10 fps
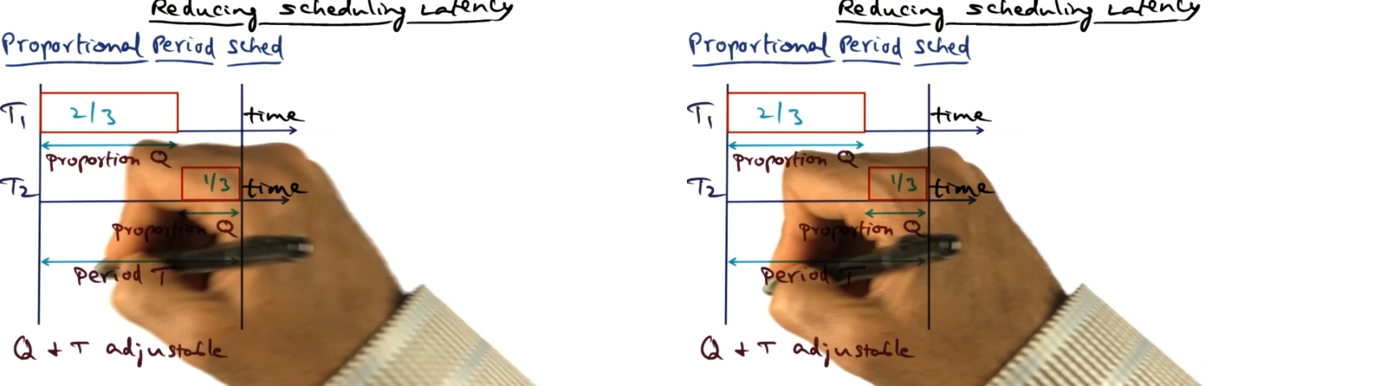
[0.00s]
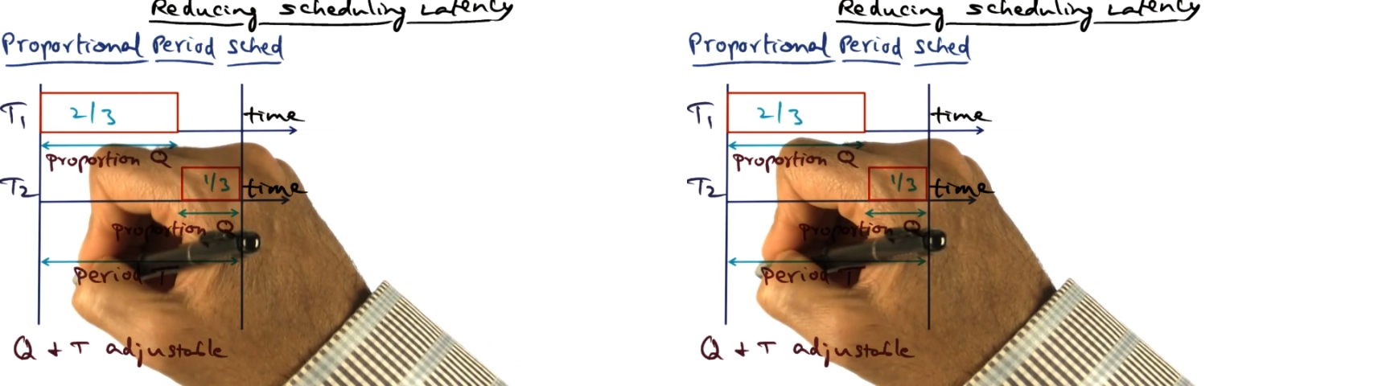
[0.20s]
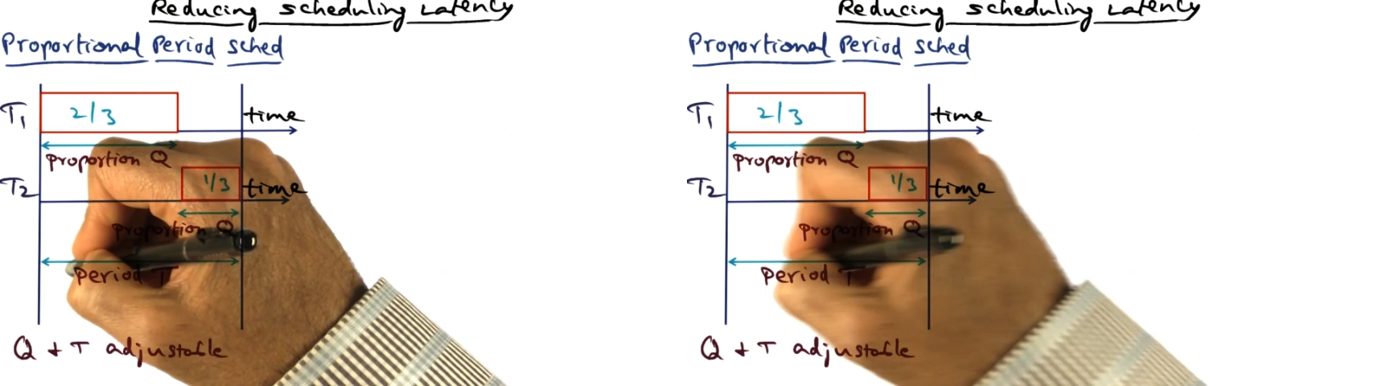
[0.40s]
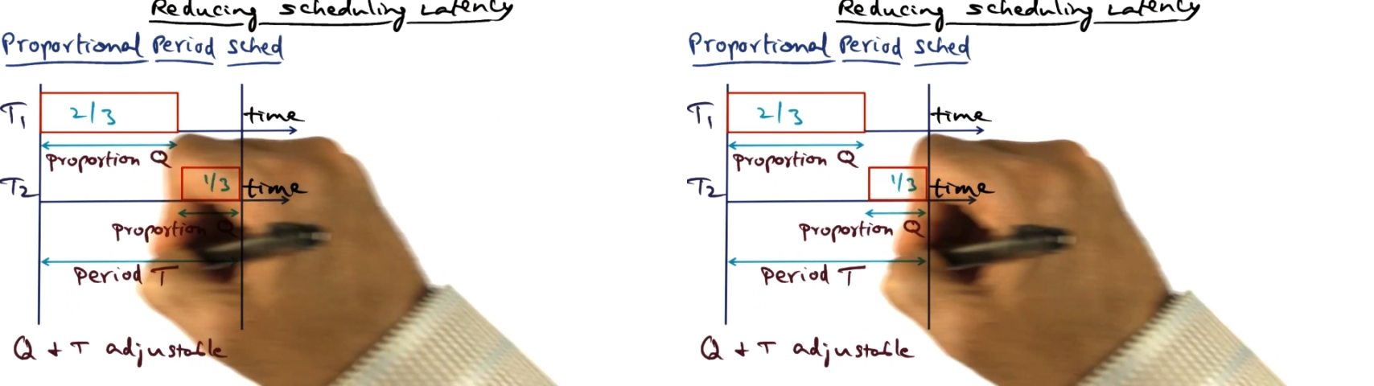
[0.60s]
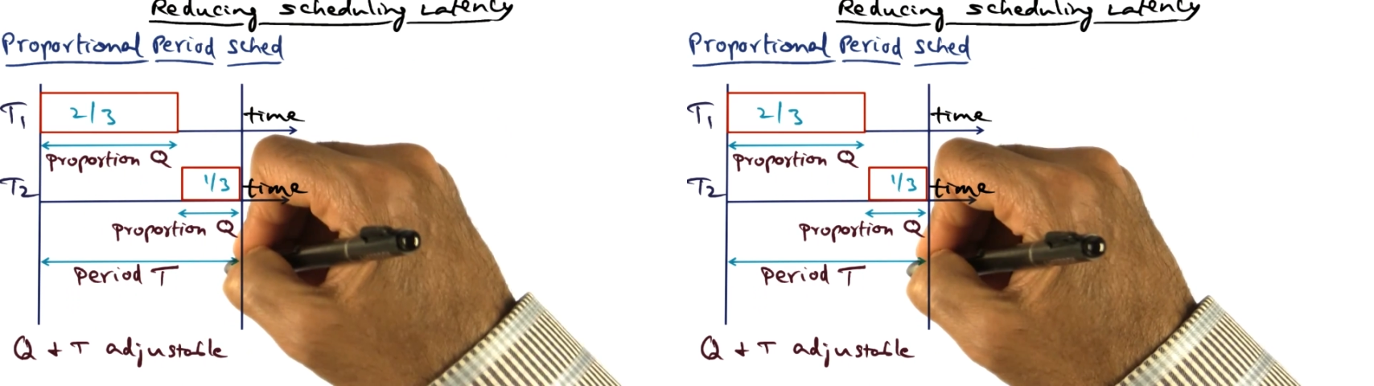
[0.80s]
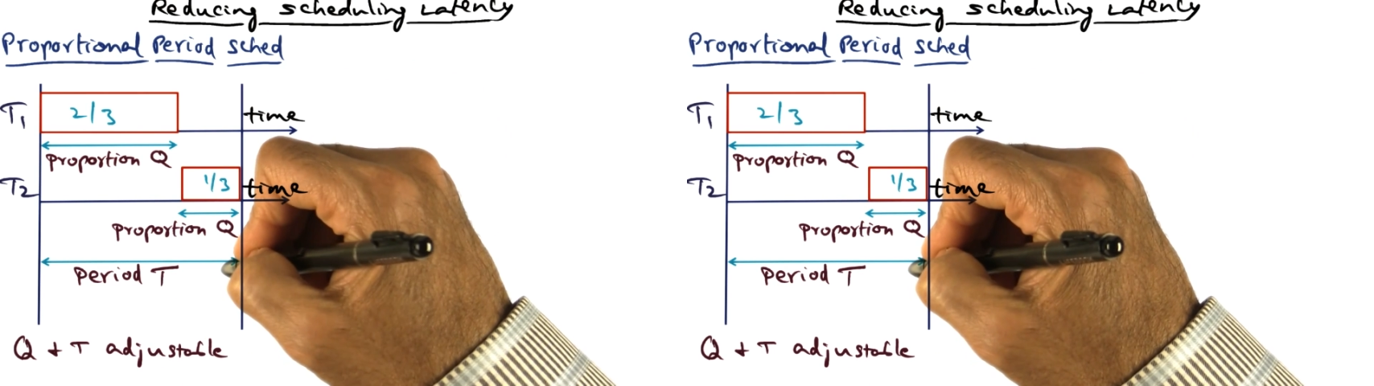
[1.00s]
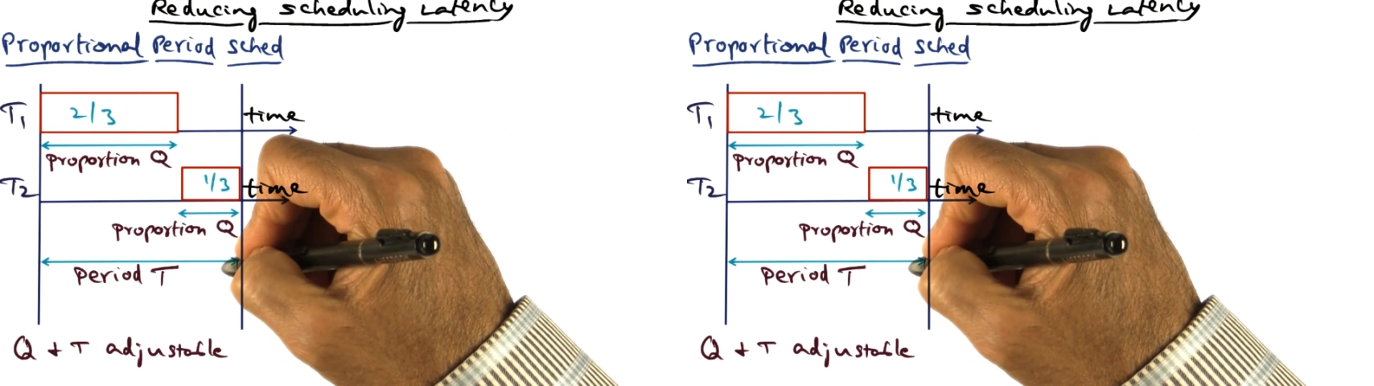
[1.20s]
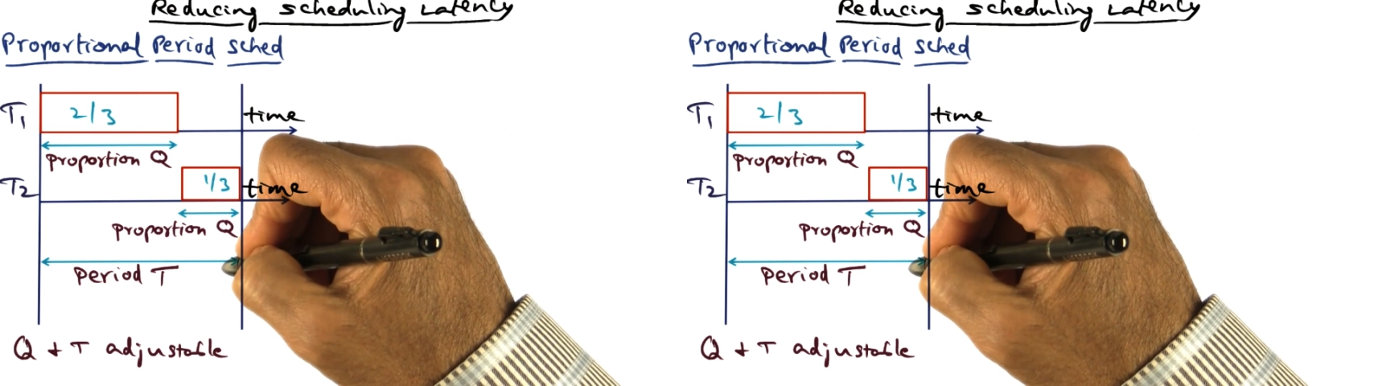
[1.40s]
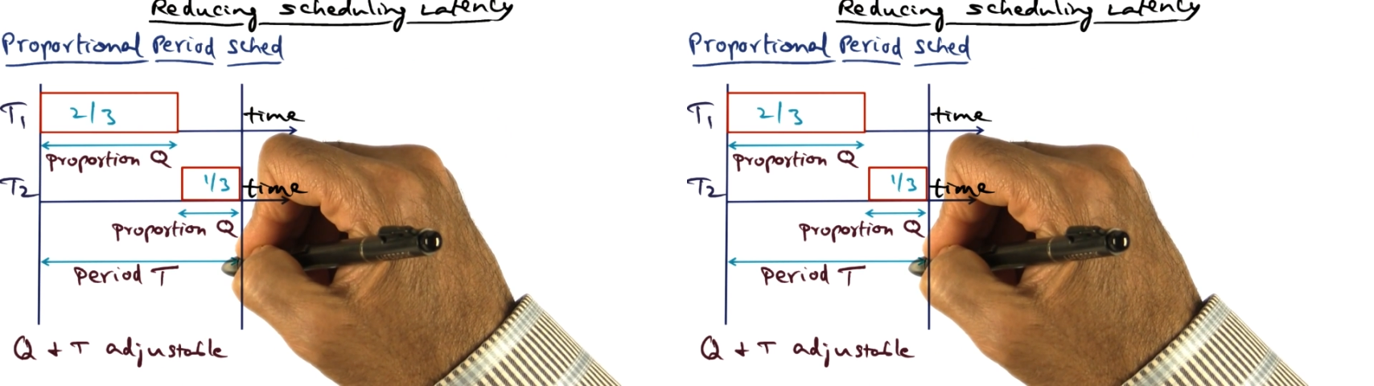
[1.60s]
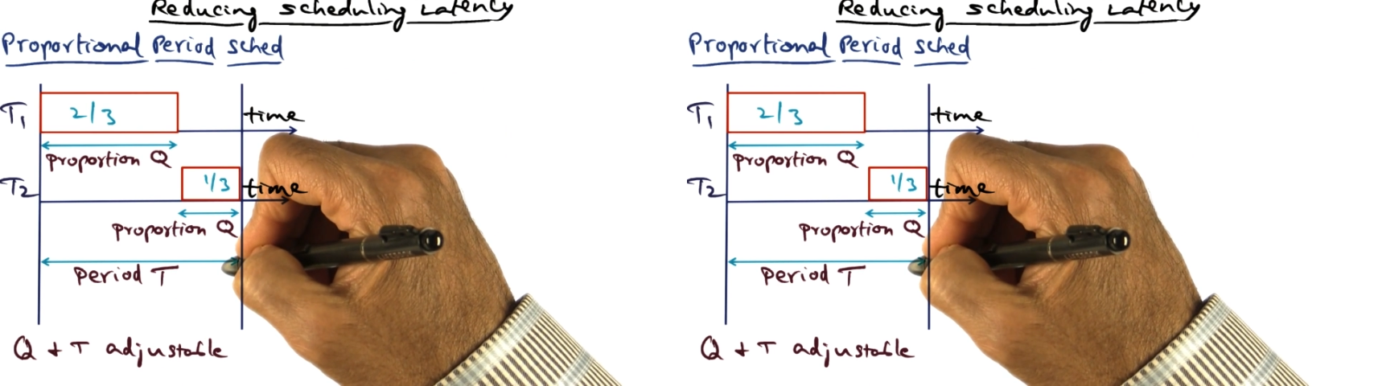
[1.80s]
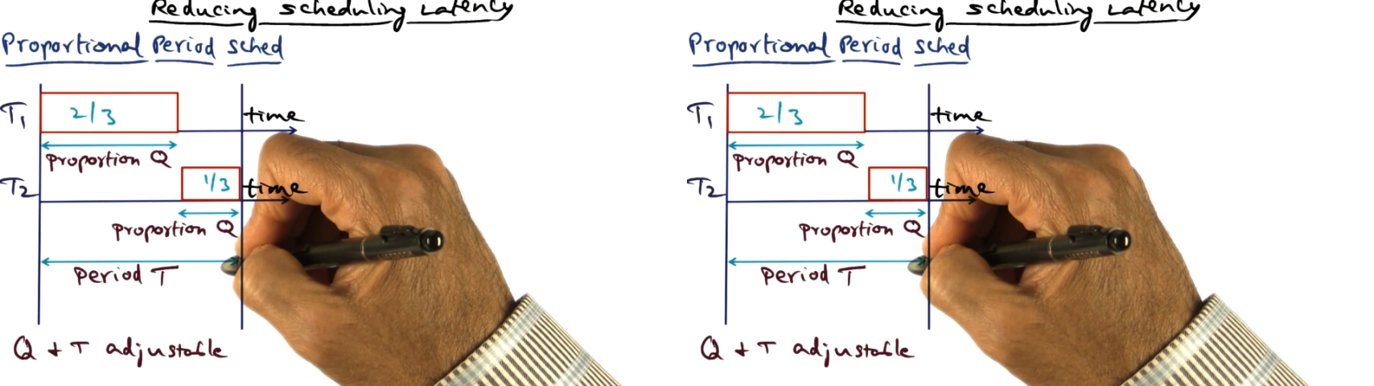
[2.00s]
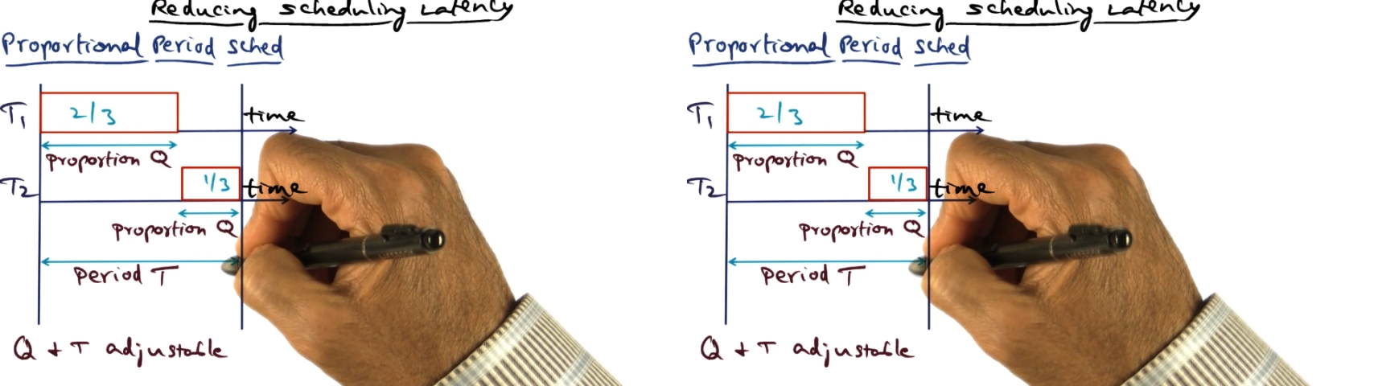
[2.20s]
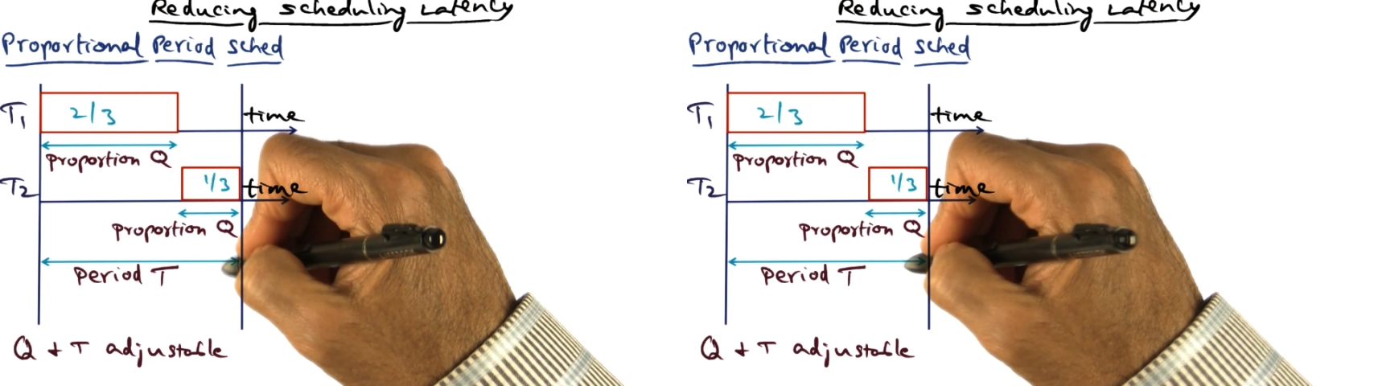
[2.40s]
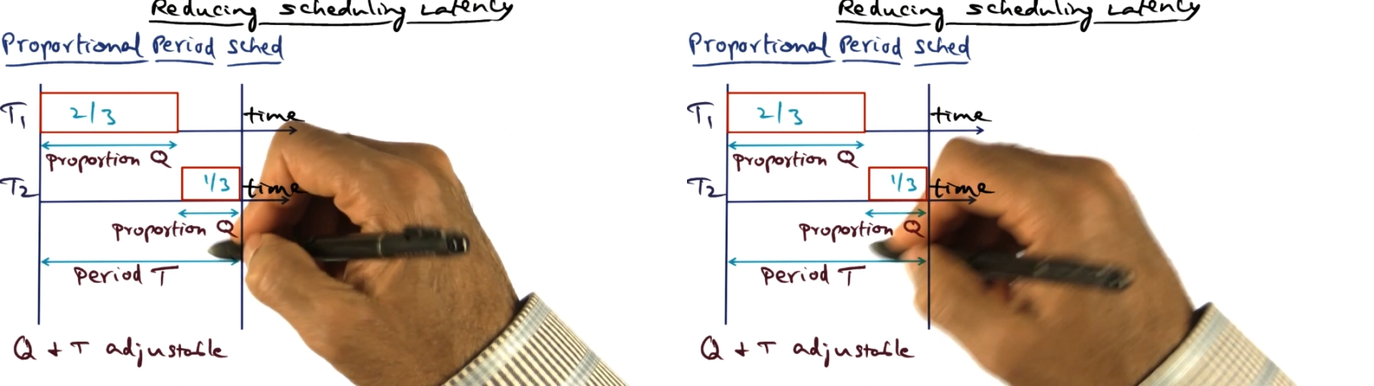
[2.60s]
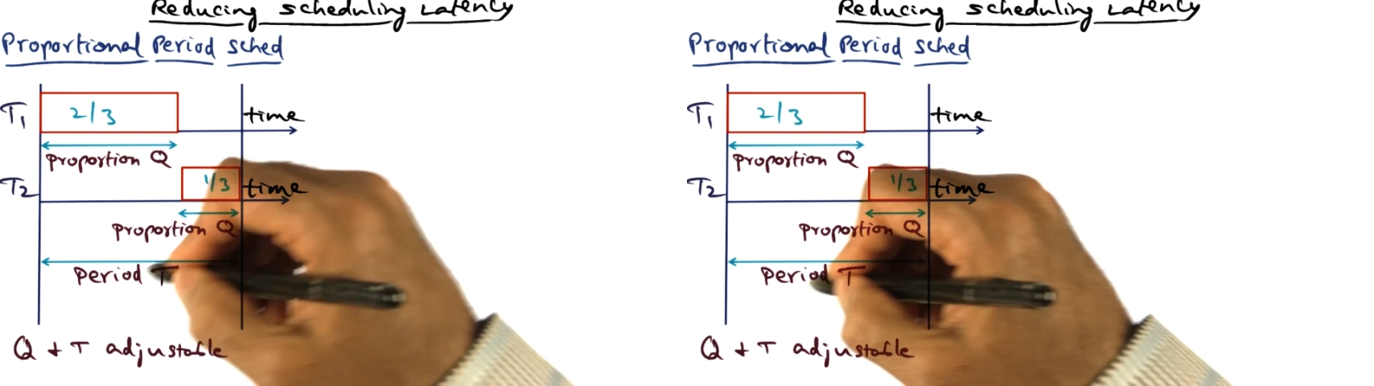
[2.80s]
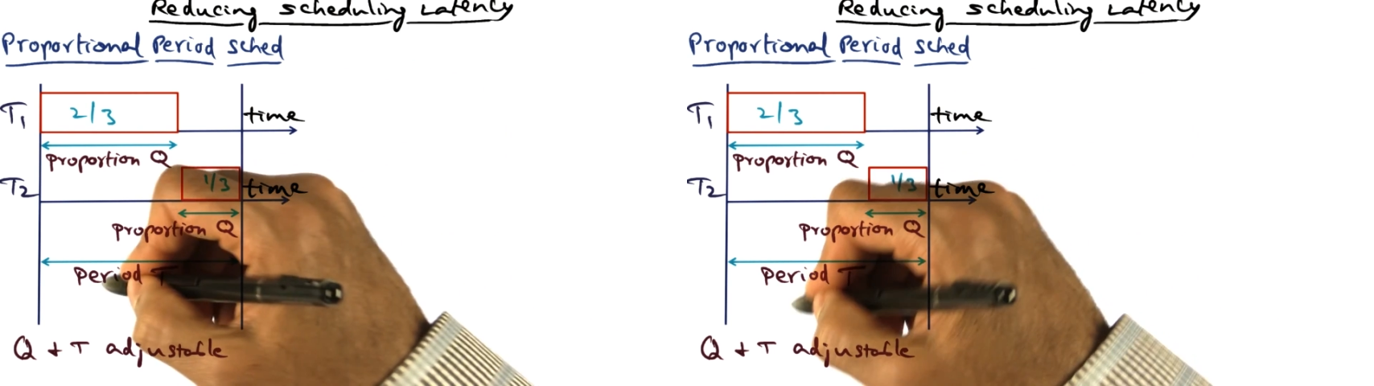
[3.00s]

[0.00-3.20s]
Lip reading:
Nobody's mouth can be seen.